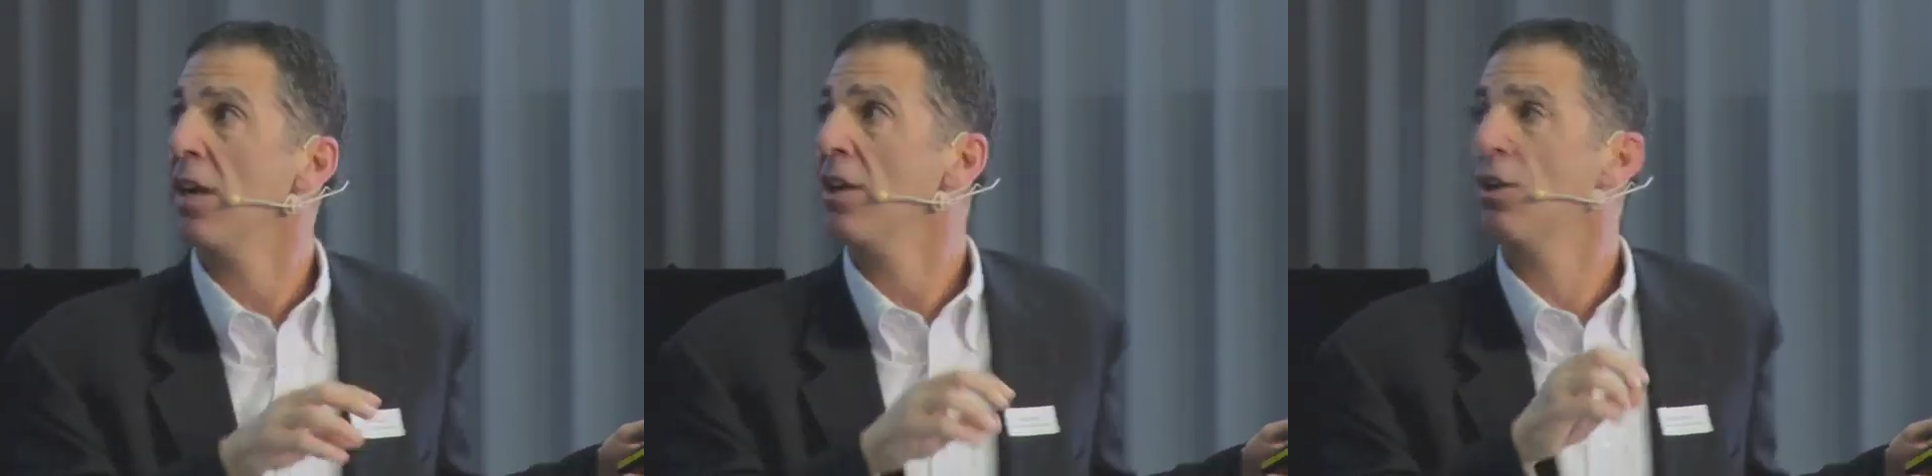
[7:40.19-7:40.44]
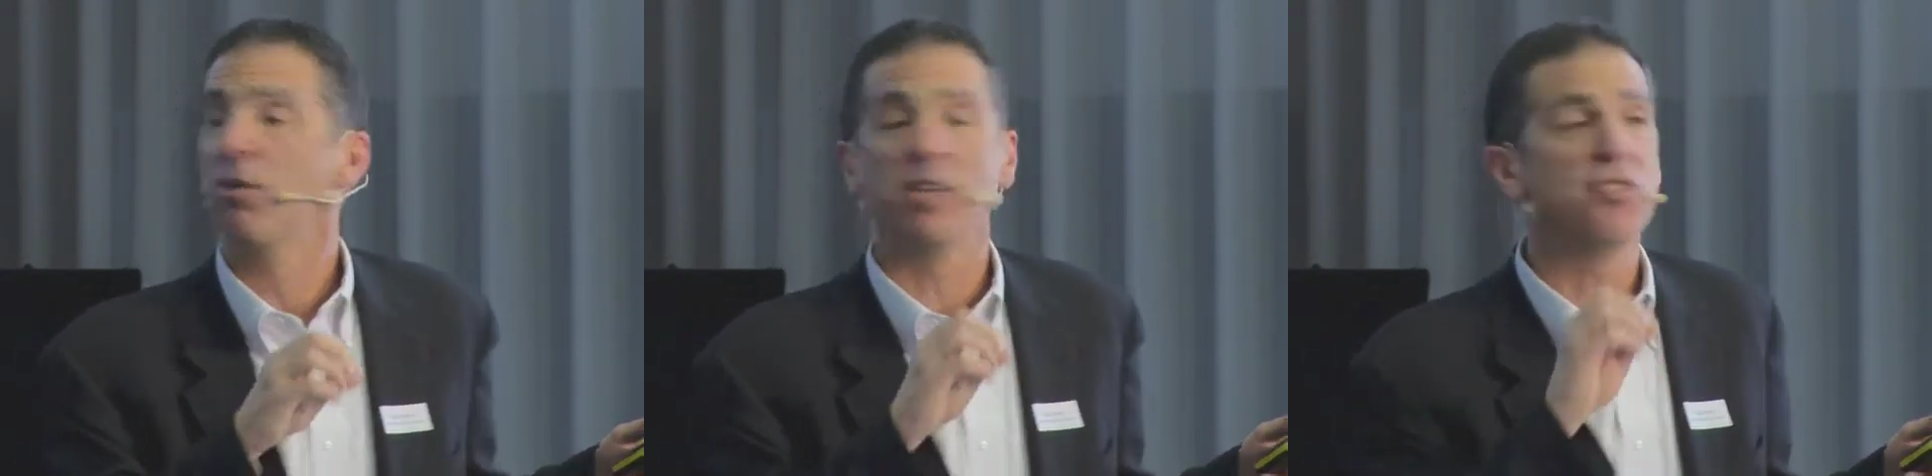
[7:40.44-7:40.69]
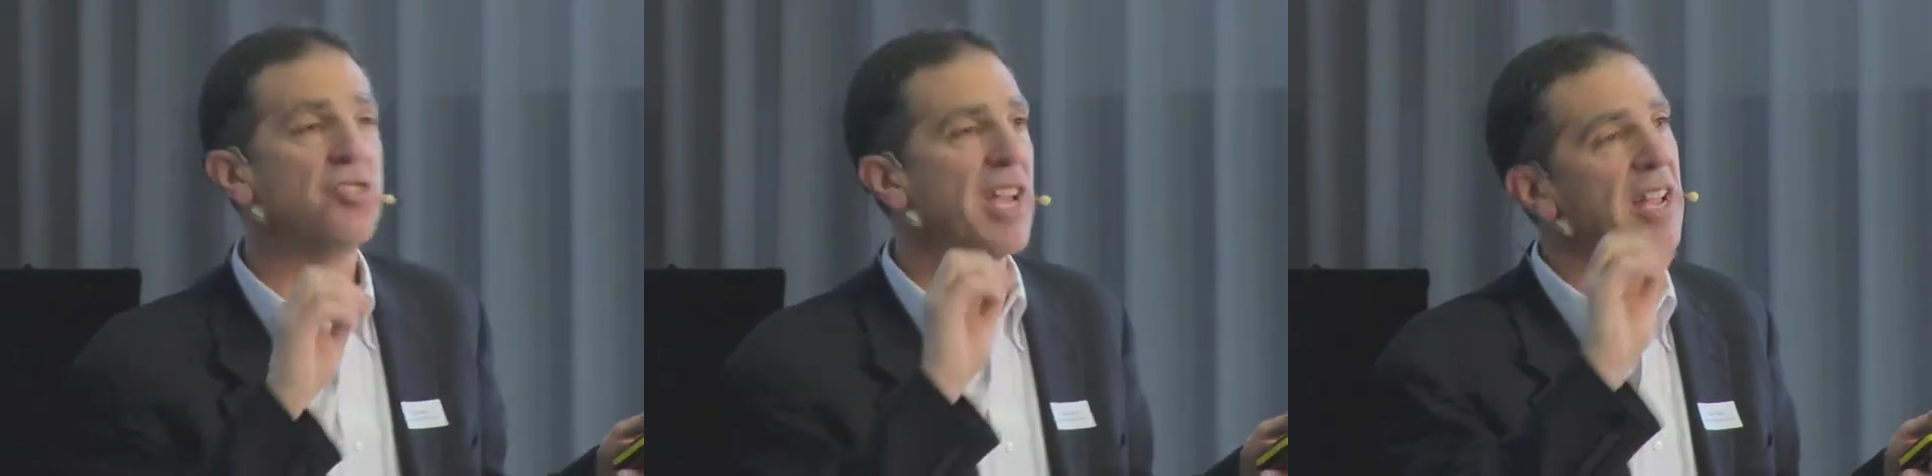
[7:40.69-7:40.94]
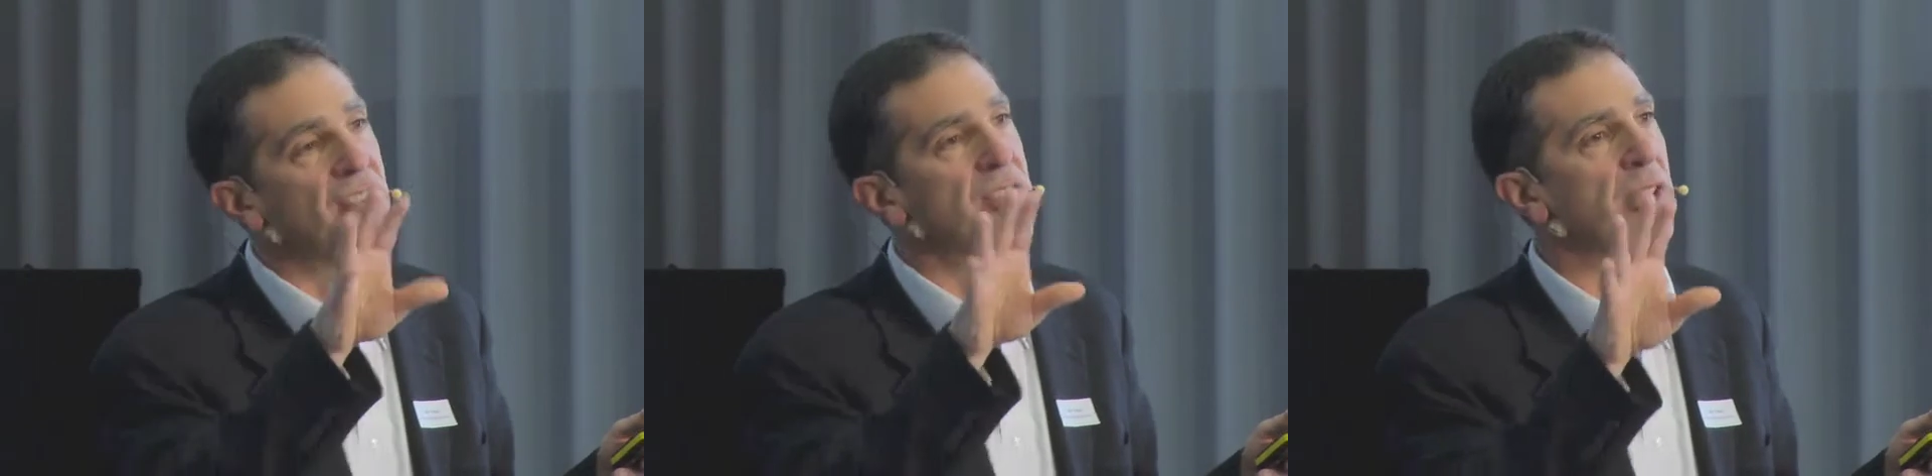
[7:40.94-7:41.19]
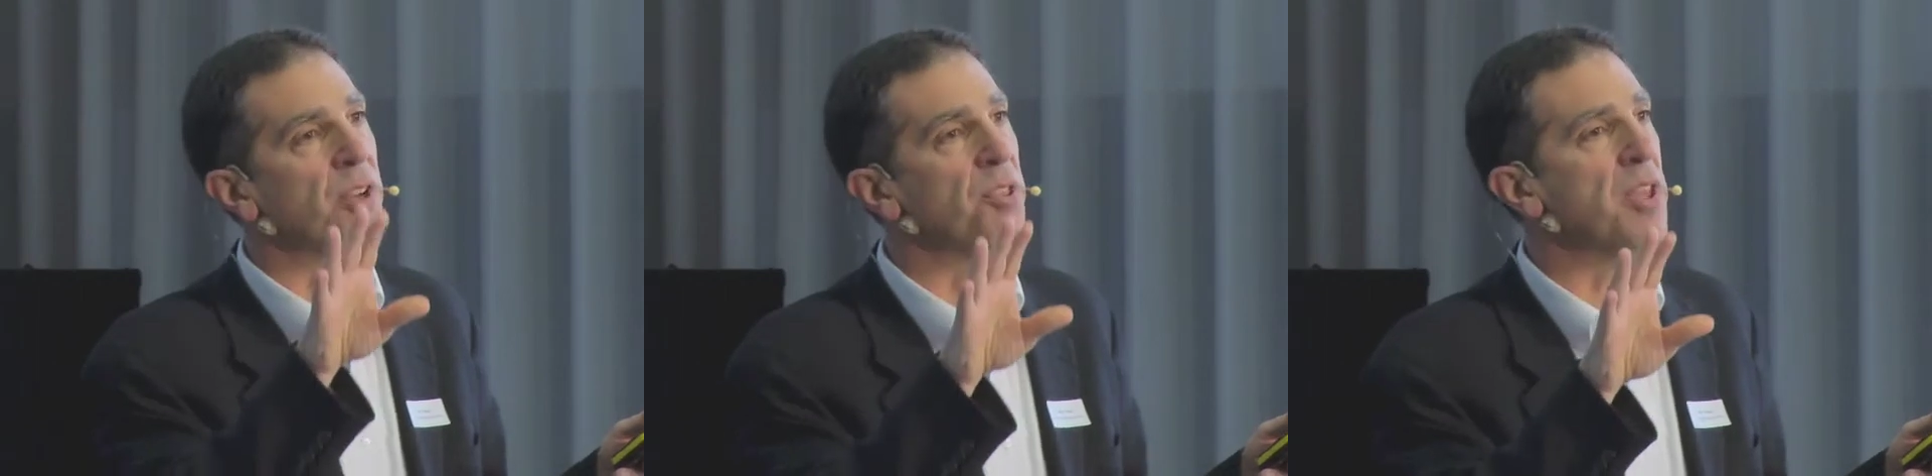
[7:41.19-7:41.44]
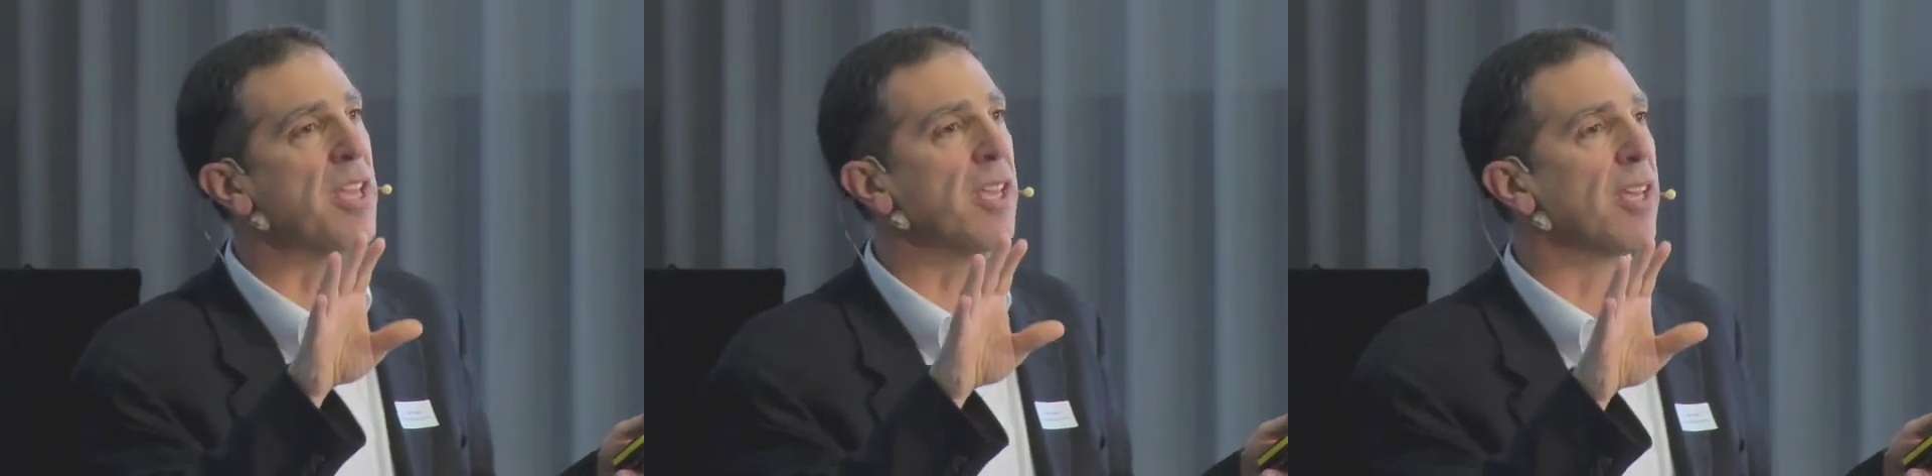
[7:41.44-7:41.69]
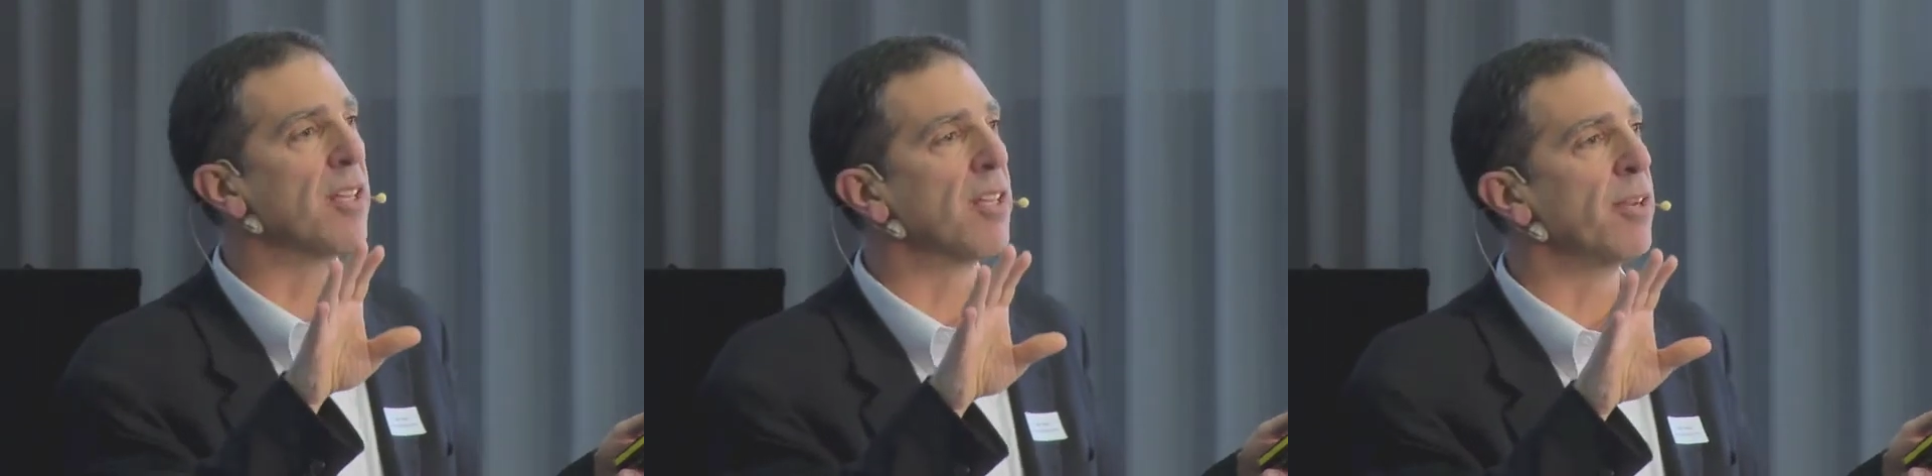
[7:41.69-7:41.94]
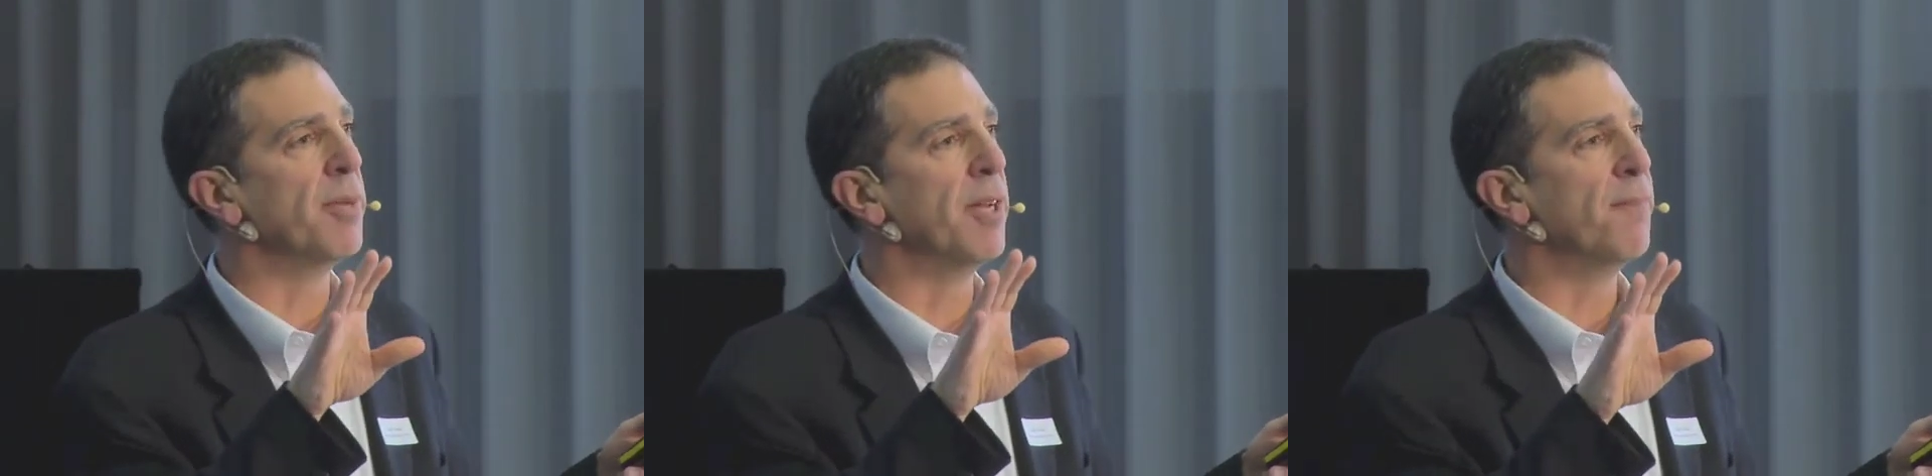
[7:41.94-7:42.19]
you could change their thinking a
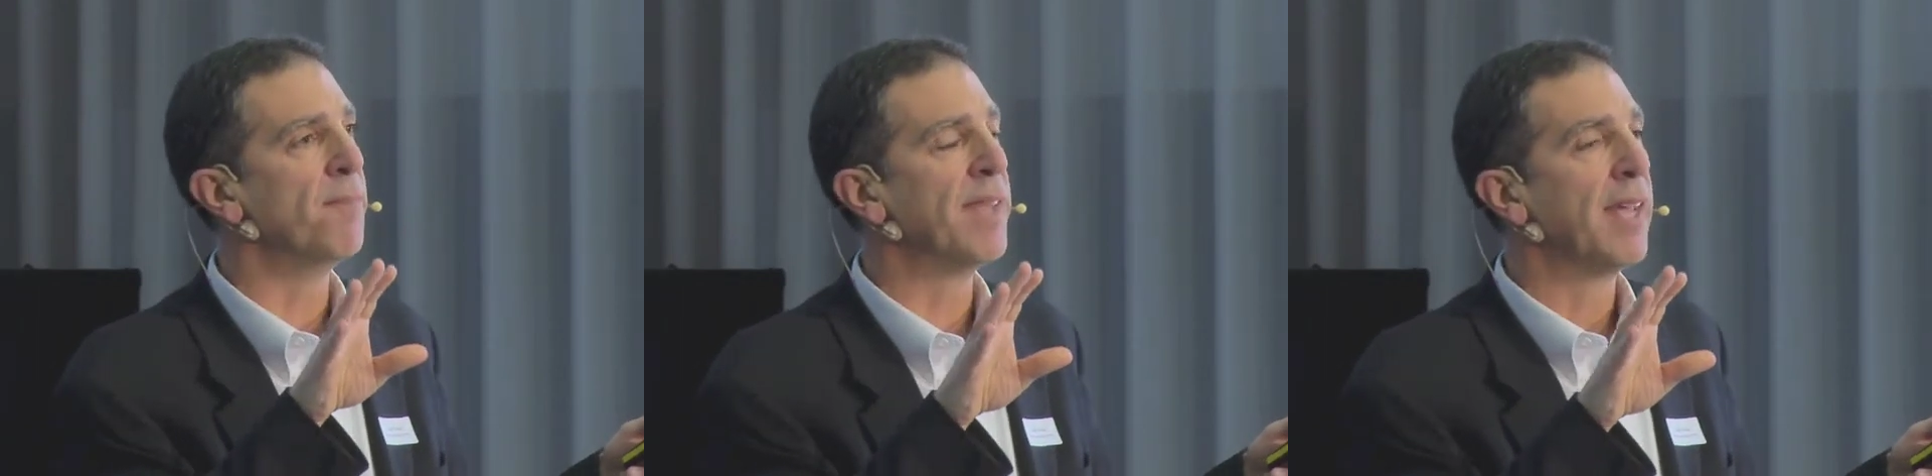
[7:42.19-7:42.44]
little bit.